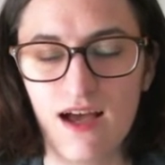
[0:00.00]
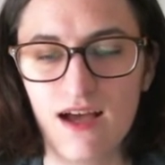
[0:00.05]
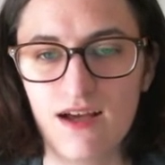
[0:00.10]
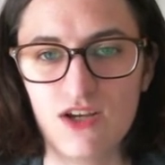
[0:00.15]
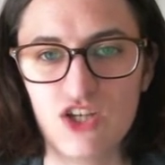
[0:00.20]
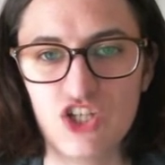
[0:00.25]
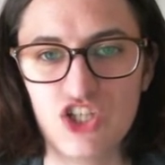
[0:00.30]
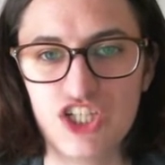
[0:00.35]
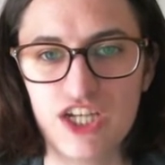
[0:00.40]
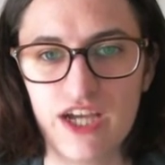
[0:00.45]

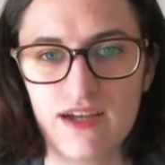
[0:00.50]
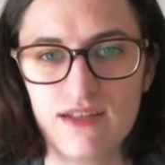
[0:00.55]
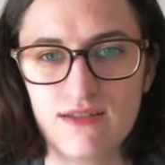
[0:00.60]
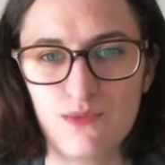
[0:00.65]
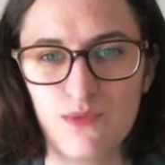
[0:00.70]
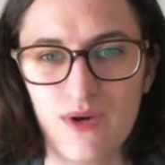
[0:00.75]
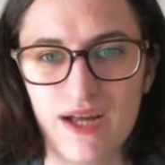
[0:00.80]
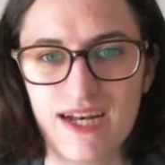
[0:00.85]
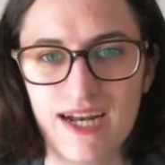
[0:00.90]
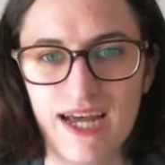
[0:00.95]
shared
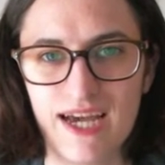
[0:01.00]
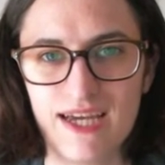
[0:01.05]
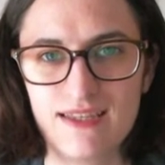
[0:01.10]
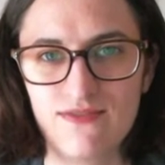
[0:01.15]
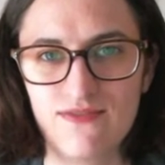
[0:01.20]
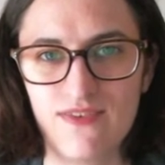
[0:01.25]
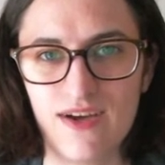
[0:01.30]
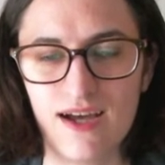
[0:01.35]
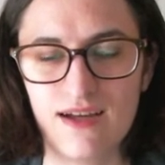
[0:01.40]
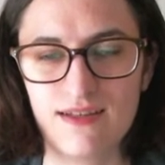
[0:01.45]
one night
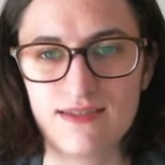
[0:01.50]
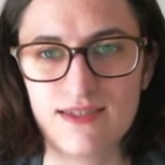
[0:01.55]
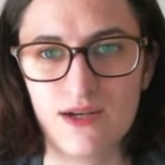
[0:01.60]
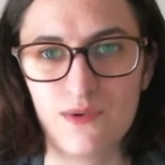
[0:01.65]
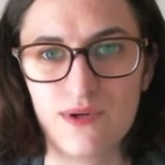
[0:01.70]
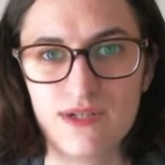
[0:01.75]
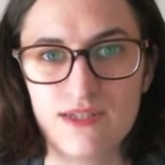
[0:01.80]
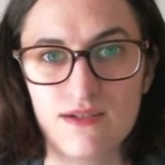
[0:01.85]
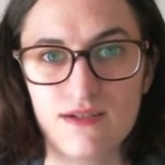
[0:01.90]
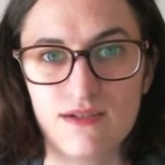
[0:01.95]
that there
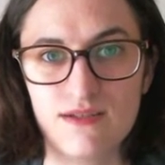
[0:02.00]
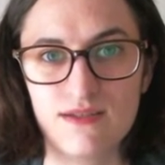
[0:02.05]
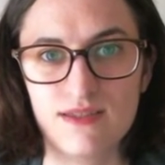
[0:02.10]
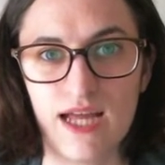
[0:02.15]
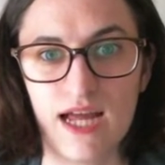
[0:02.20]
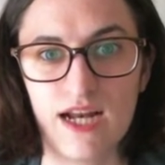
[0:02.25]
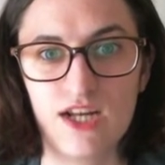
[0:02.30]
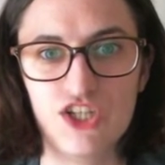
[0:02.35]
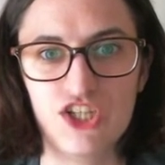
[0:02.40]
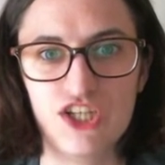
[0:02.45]
was an
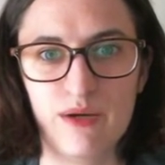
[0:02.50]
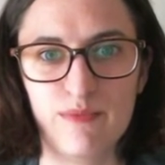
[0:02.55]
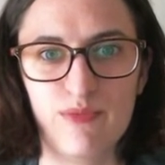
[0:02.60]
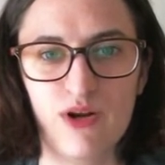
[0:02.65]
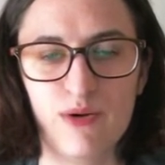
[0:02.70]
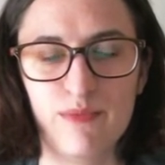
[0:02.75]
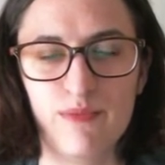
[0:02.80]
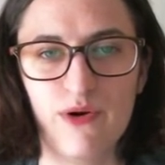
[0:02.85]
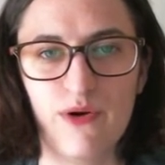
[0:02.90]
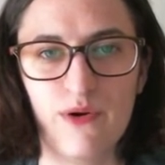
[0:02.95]
Alicia
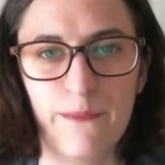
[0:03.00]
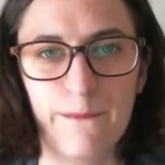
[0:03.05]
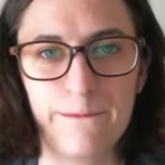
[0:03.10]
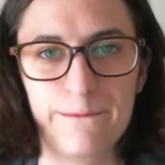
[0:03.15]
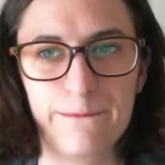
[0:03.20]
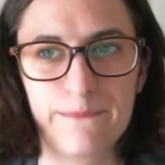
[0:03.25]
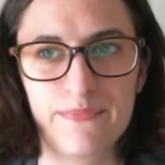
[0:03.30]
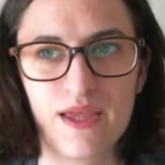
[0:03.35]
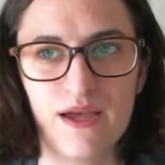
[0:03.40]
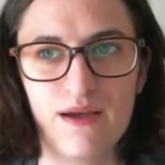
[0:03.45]
Plummer
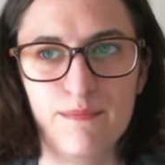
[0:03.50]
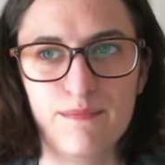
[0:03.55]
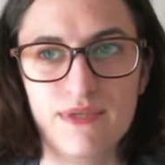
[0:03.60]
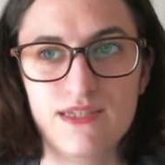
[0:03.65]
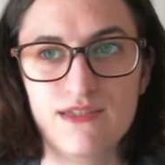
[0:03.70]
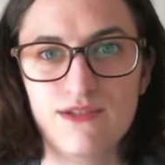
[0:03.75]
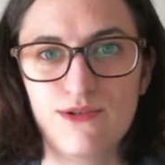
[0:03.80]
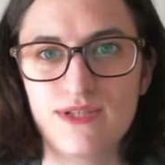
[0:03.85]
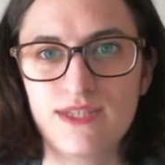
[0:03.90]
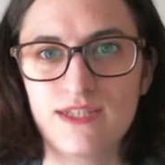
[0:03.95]

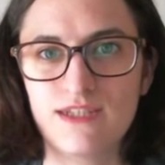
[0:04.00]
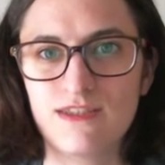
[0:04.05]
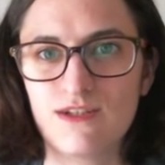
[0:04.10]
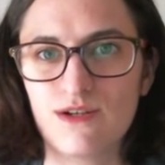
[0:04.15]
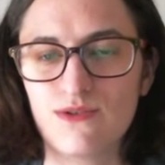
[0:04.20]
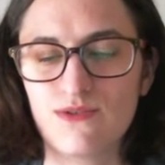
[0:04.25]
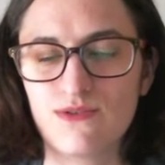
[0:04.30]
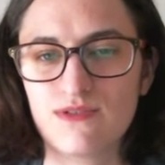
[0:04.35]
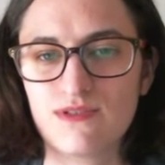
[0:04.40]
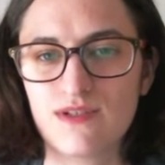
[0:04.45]
mystery
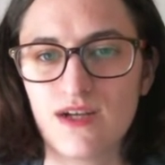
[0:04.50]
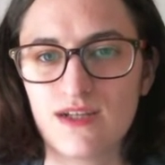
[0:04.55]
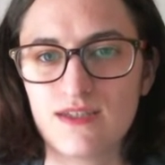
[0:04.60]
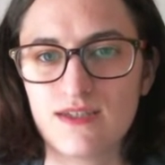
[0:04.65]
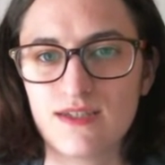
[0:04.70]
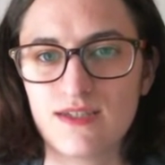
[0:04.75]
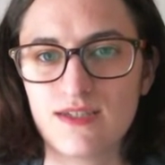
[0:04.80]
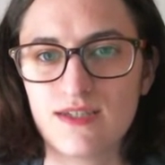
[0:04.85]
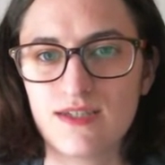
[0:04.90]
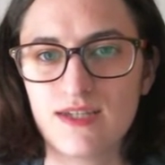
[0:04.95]
knit-along
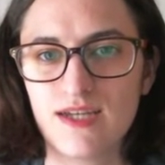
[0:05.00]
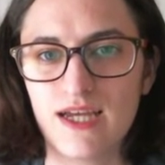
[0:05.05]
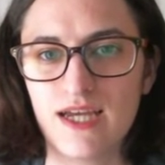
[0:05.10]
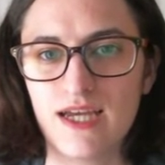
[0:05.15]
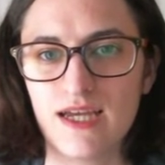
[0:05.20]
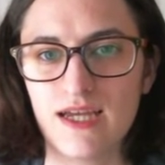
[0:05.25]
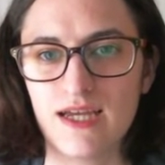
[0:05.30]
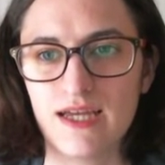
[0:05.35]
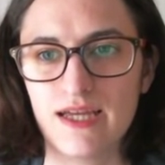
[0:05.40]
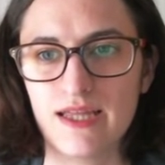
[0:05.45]
starting,
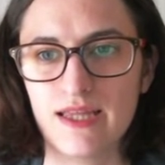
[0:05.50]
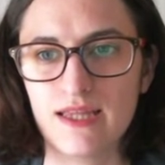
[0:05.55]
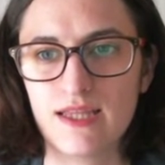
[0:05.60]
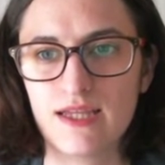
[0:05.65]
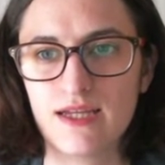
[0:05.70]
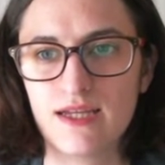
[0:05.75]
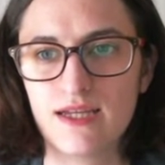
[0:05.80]
and